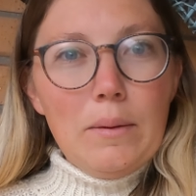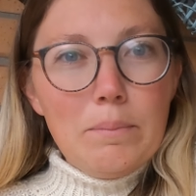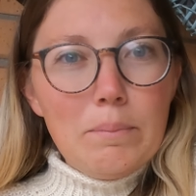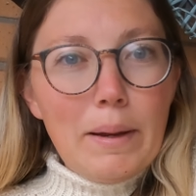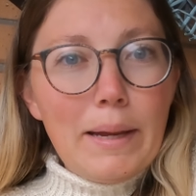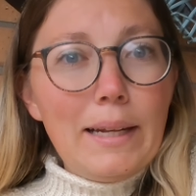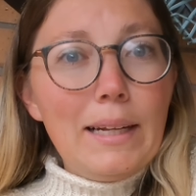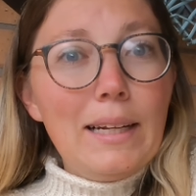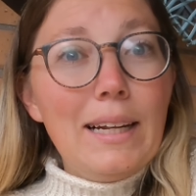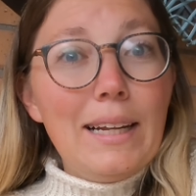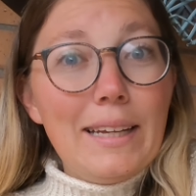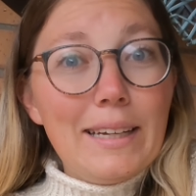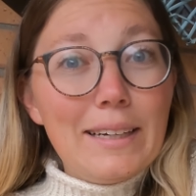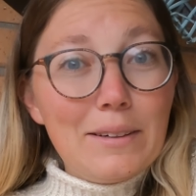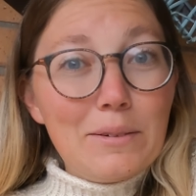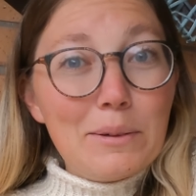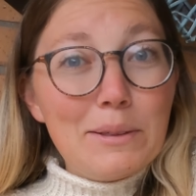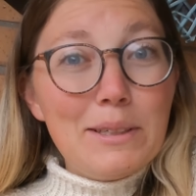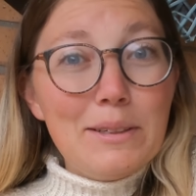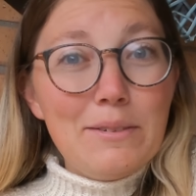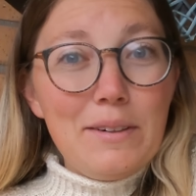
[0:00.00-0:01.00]
Mentally
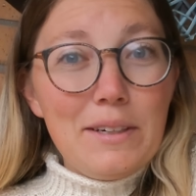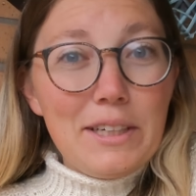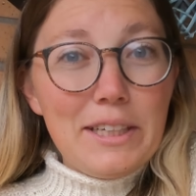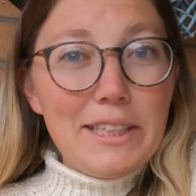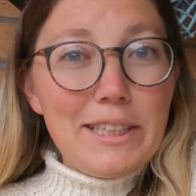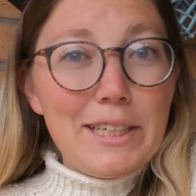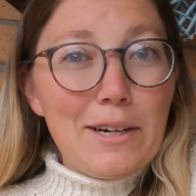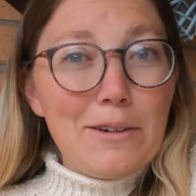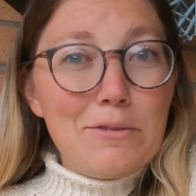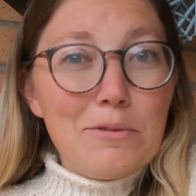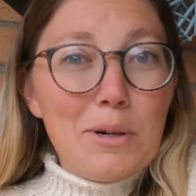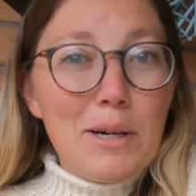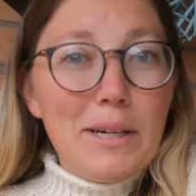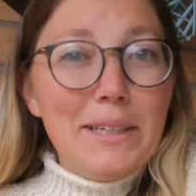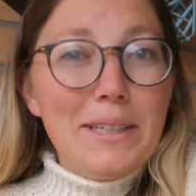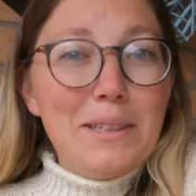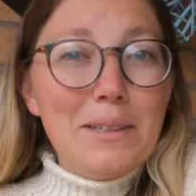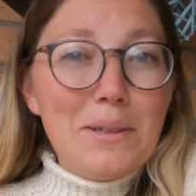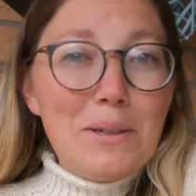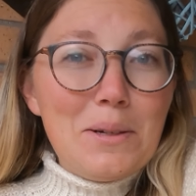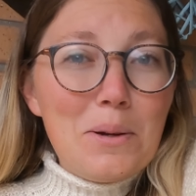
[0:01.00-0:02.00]
it was a very tough
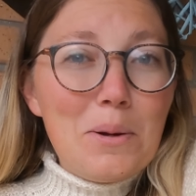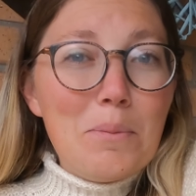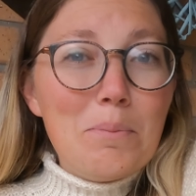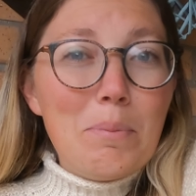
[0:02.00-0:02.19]
one,